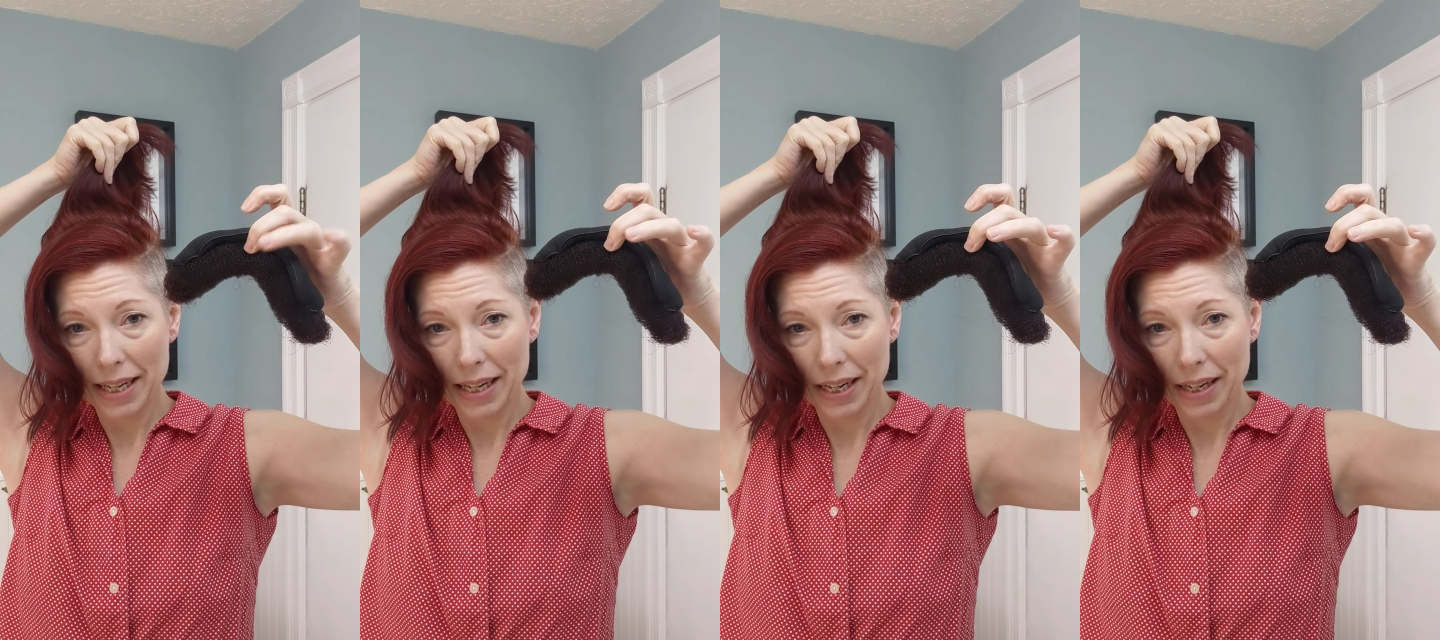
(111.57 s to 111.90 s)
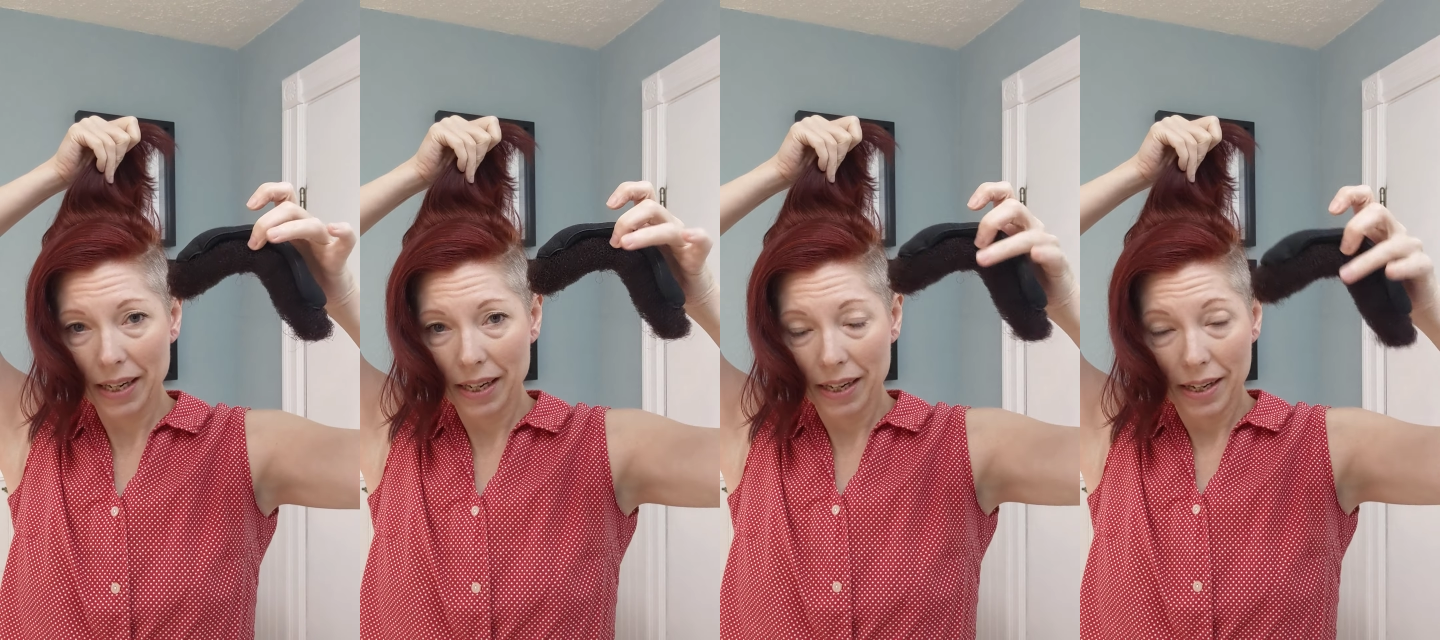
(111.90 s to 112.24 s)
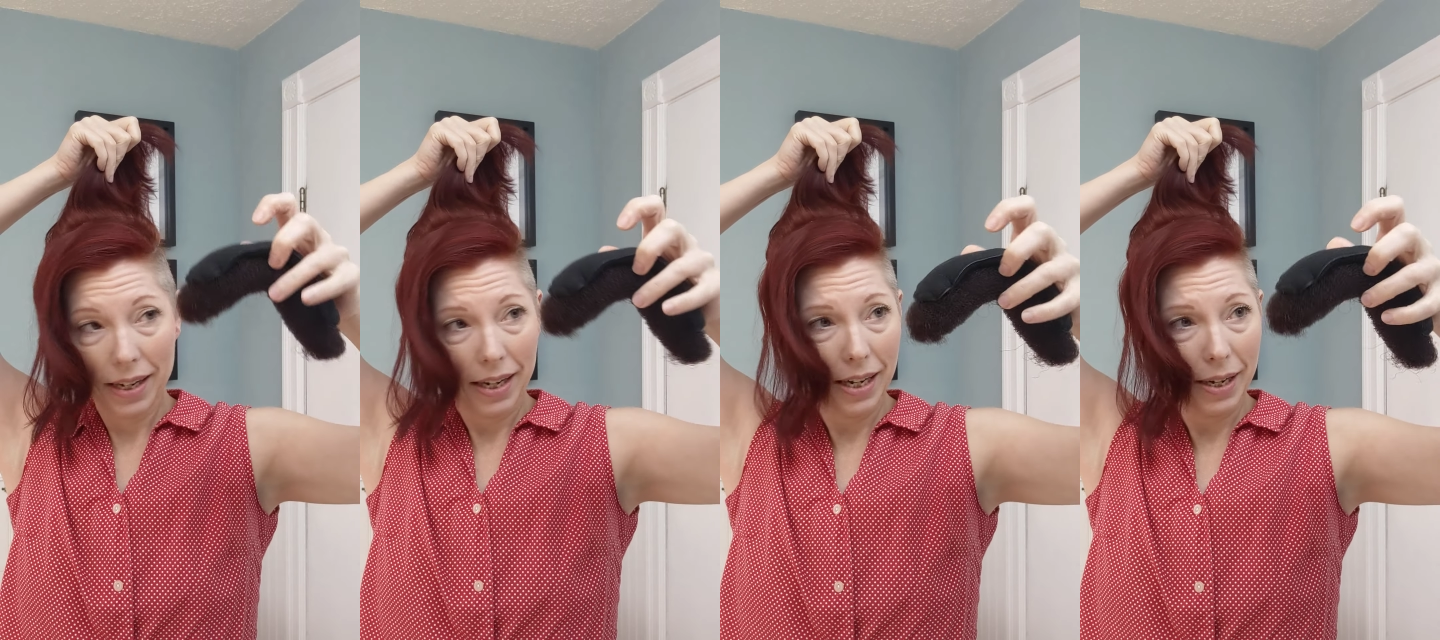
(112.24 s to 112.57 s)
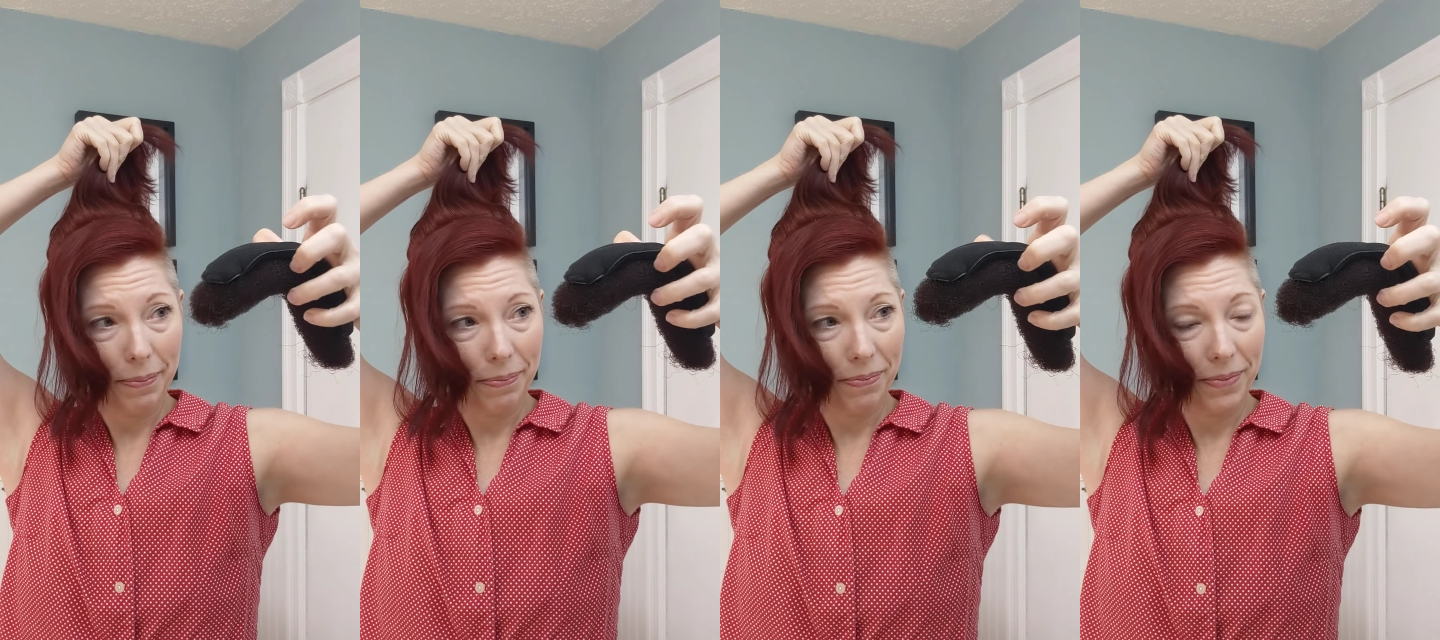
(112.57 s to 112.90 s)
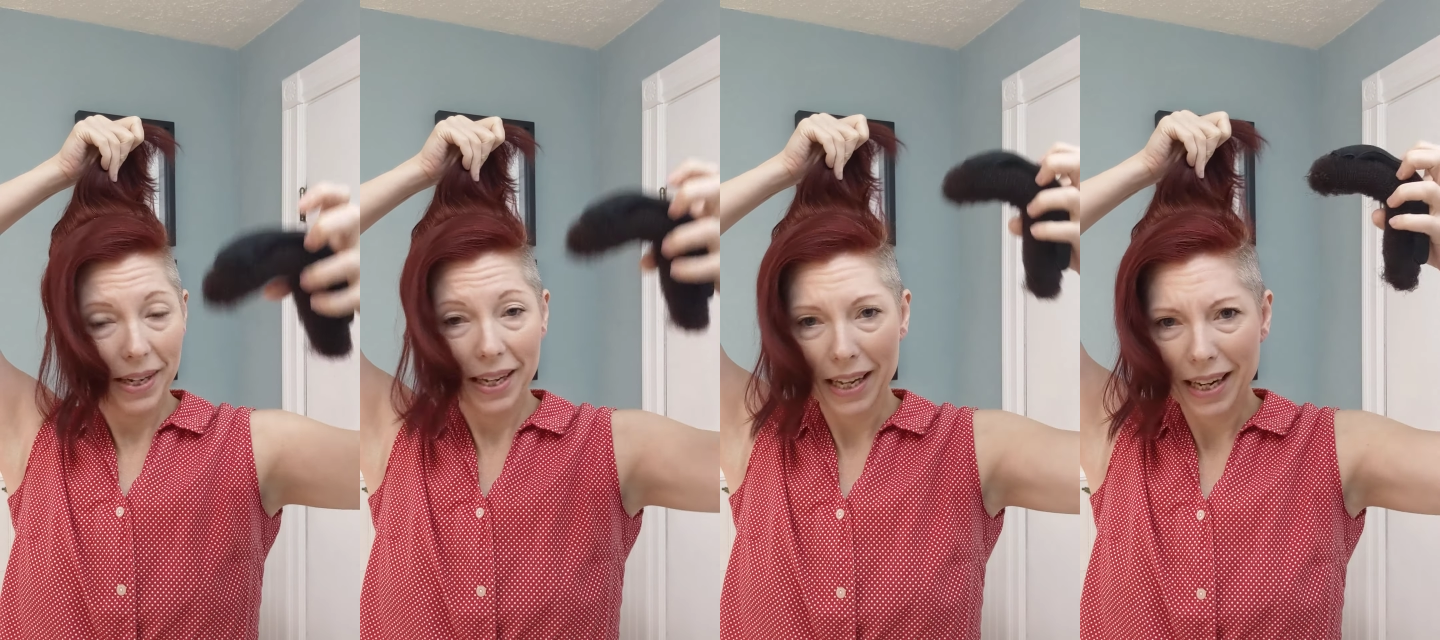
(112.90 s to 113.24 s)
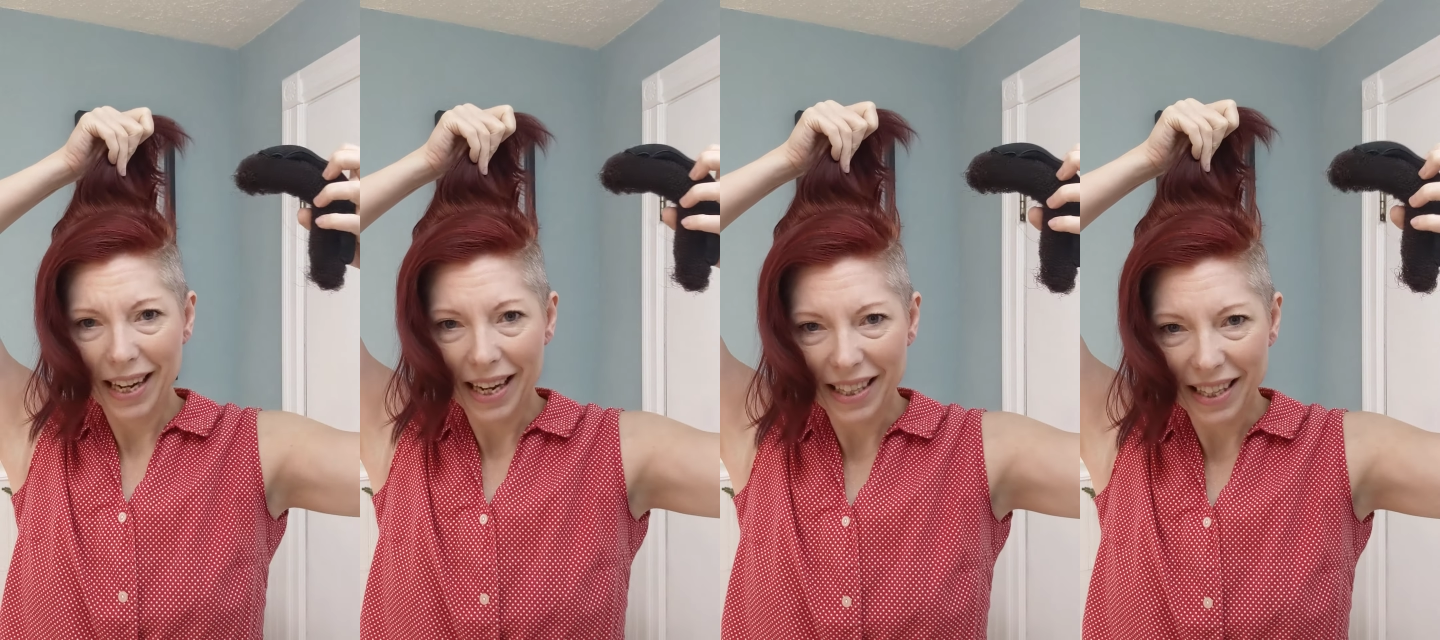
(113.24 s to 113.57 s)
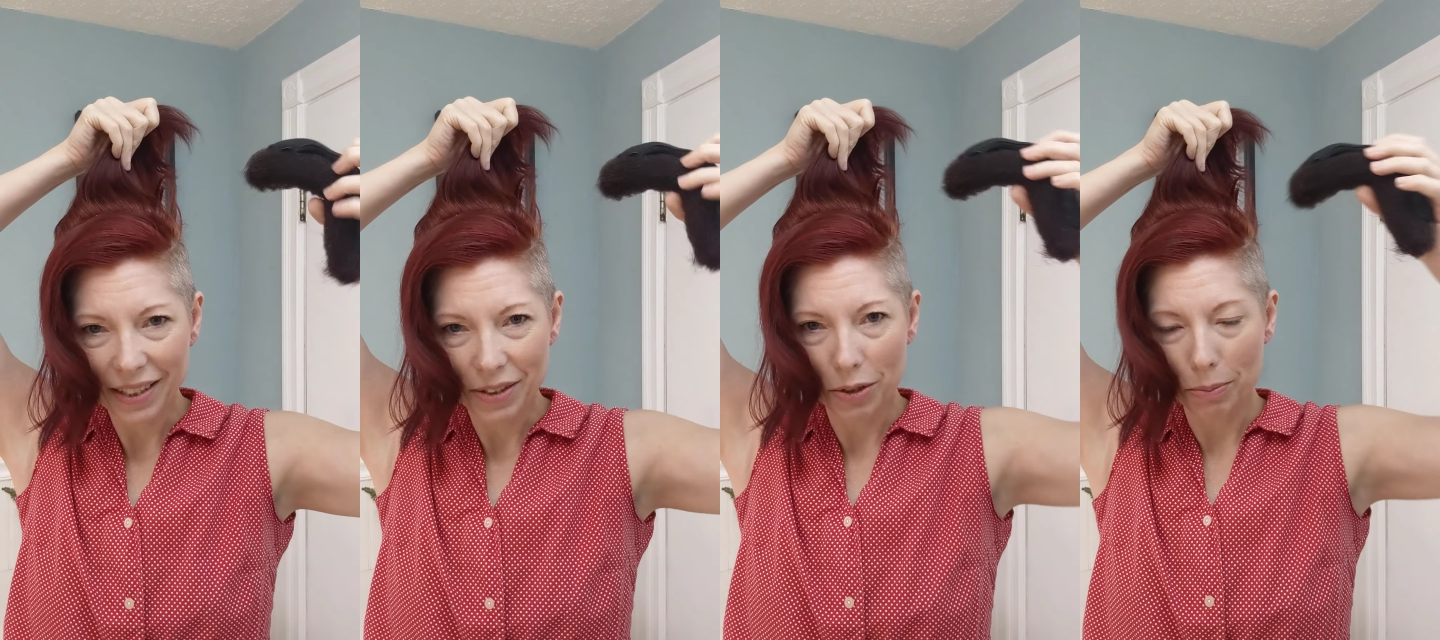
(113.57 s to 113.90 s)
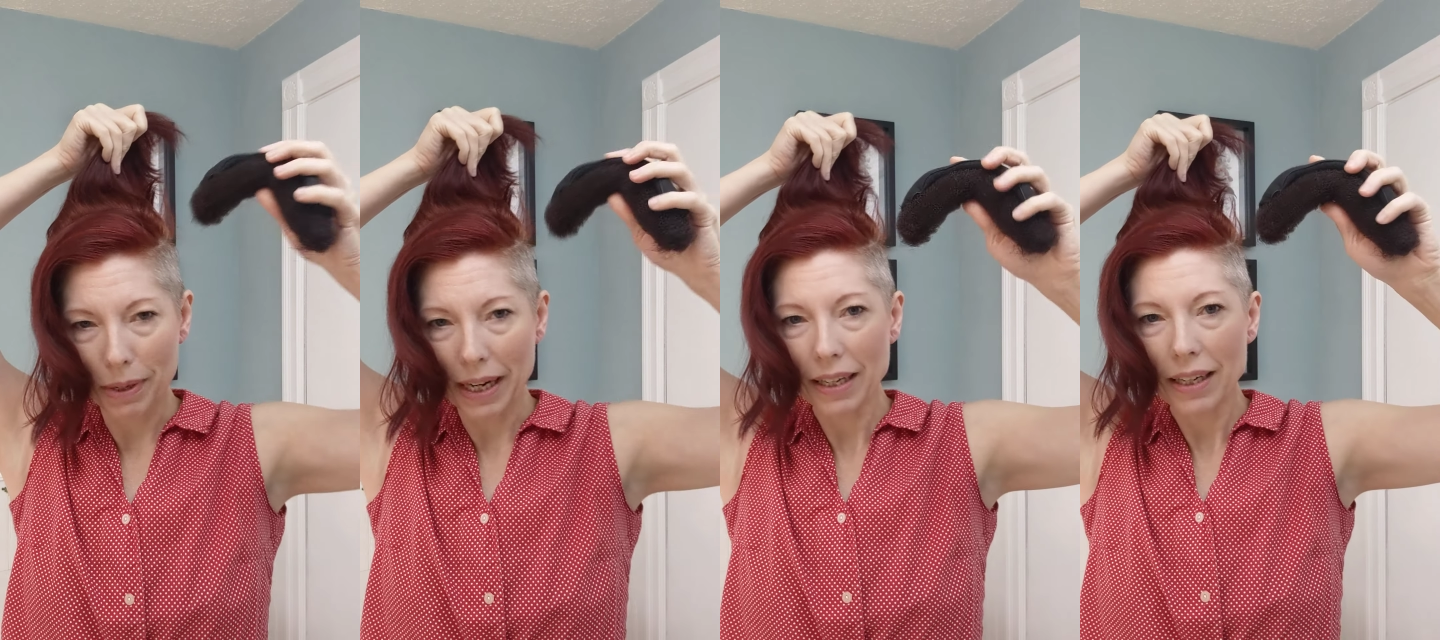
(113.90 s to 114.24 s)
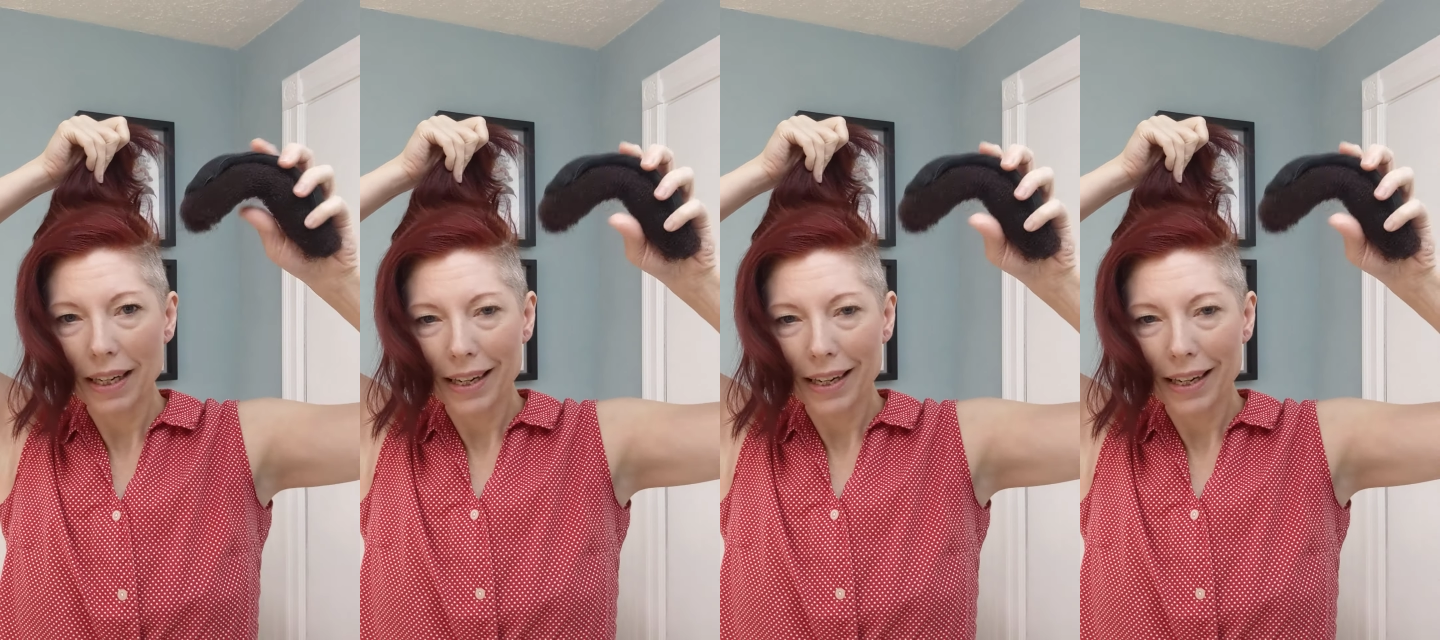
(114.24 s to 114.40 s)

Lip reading: And again, I hate that term, rat.